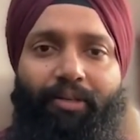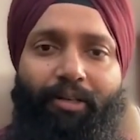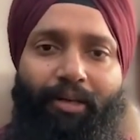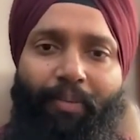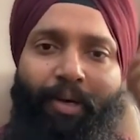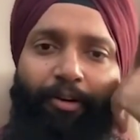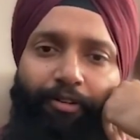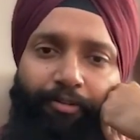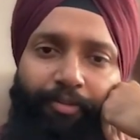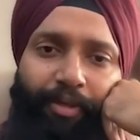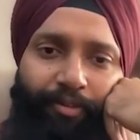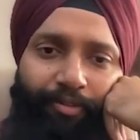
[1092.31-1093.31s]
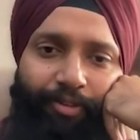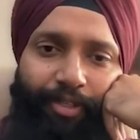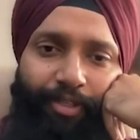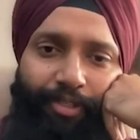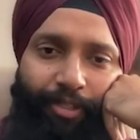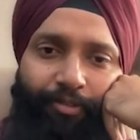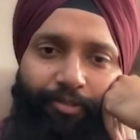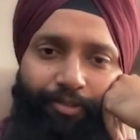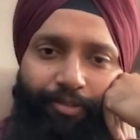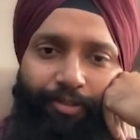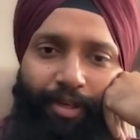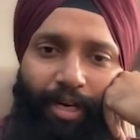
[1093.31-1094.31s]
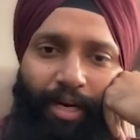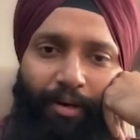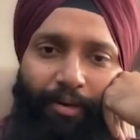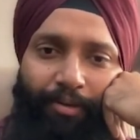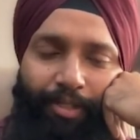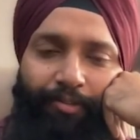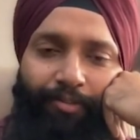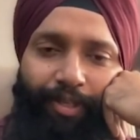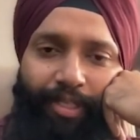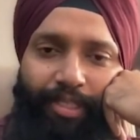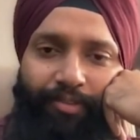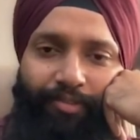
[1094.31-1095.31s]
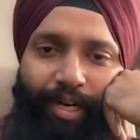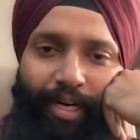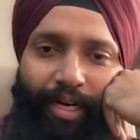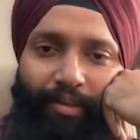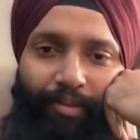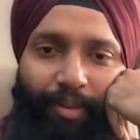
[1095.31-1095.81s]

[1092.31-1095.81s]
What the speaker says: coming out from the definition of how safety is defined.